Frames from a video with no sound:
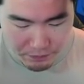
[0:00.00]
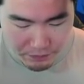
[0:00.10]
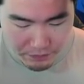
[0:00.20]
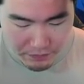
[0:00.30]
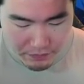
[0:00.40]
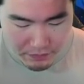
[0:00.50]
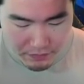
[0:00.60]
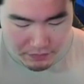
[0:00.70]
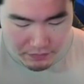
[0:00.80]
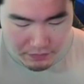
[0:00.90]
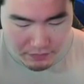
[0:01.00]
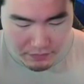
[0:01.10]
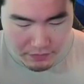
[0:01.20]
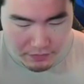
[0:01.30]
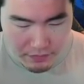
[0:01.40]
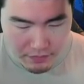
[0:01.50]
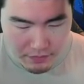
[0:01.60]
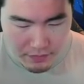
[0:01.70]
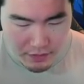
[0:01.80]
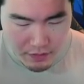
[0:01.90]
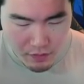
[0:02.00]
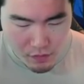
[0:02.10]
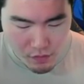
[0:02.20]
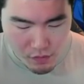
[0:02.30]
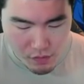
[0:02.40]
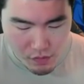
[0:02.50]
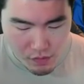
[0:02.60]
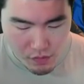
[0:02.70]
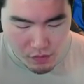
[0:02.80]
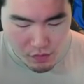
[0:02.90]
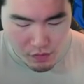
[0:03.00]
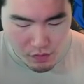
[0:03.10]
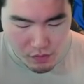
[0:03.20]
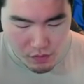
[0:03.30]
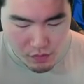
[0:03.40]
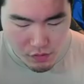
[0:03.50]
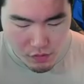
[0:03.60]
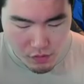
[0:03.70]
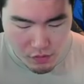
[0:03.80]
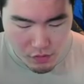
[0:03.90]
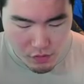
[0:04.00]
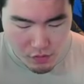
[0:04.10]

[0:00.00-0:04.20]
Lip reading: No one is speaking in this clip.